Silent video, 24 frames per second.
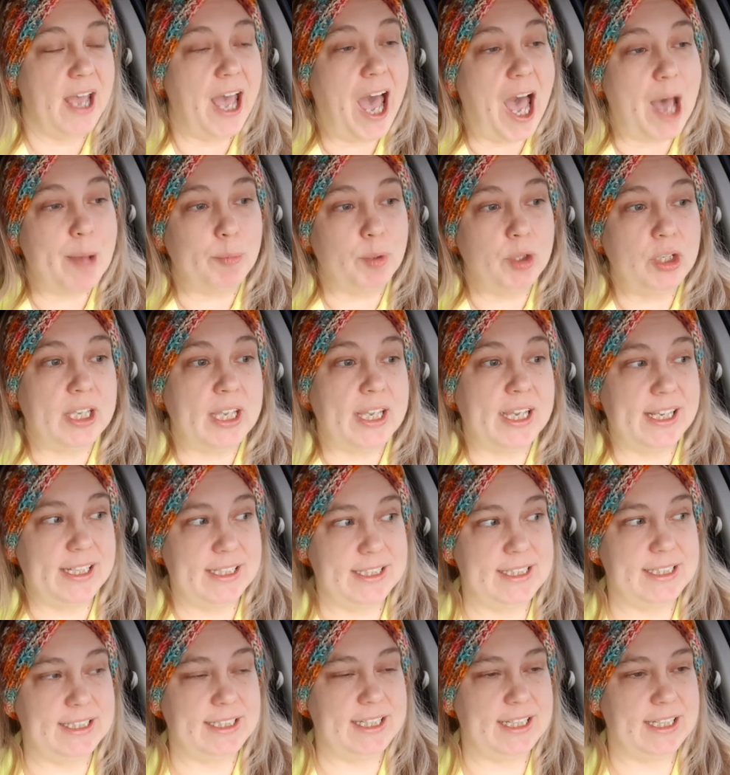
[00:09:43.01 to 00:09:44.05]
I'm looking
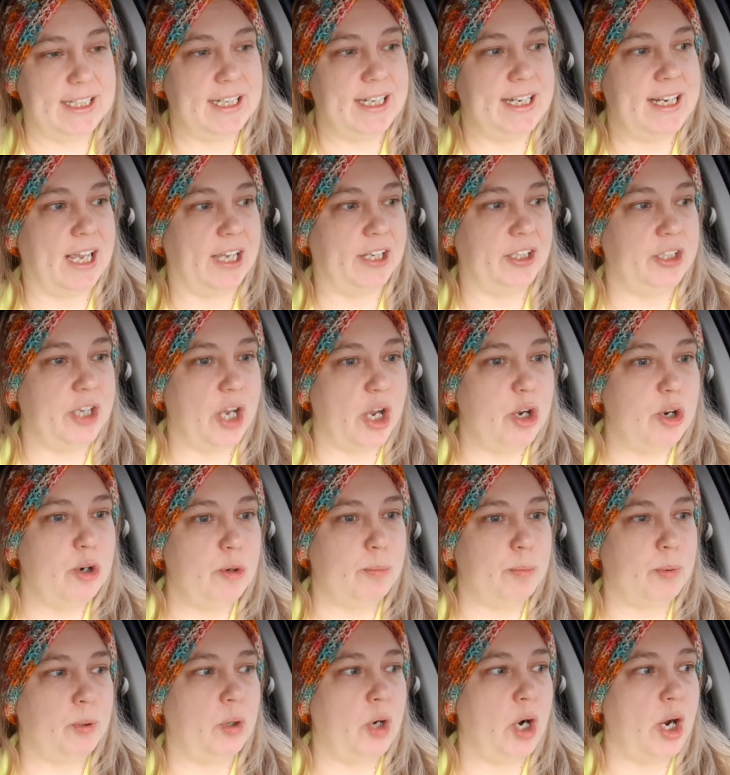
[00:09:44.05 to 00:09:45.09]
into getting a
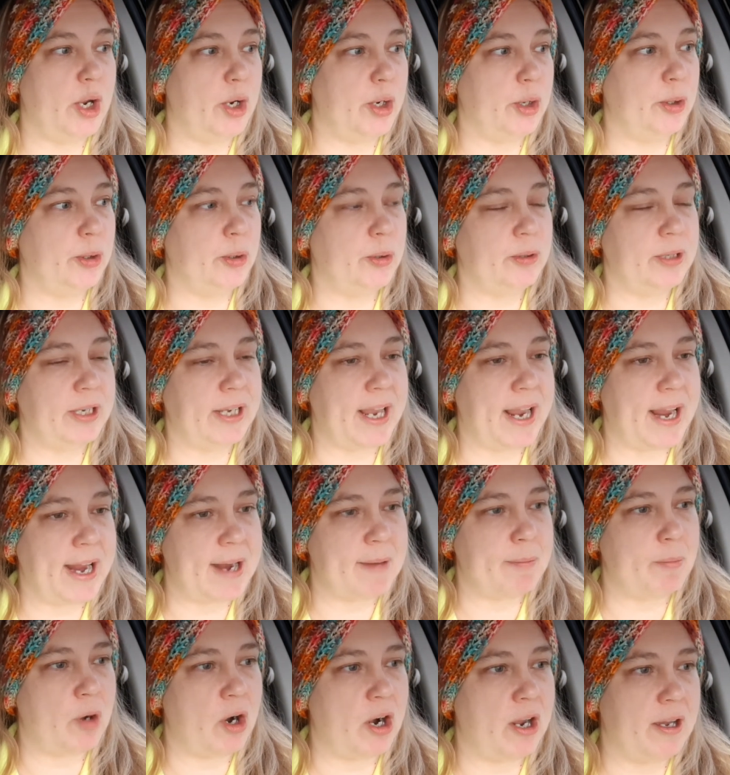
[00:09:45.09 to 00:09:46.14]
GoPro
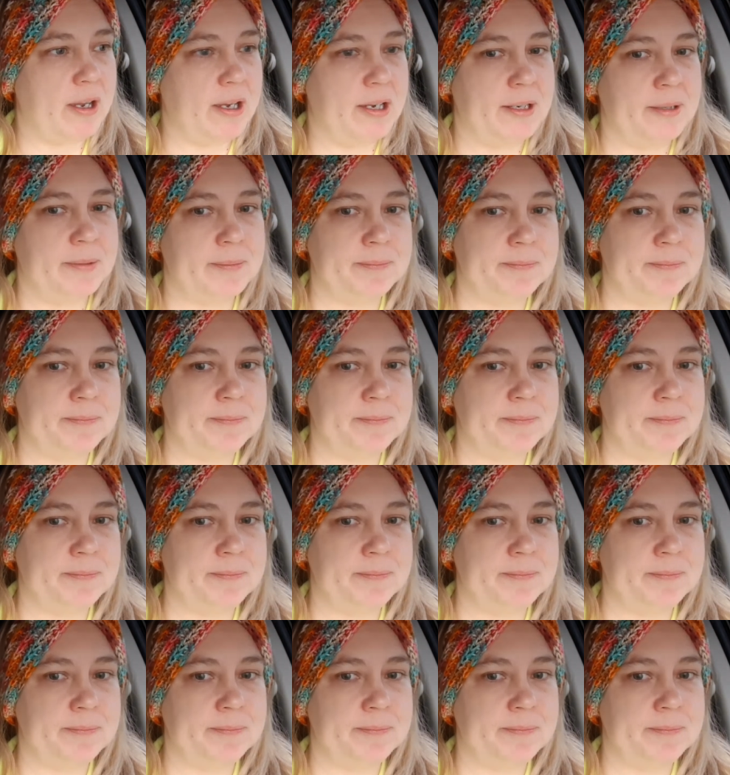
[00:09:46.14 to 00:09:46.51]
camera.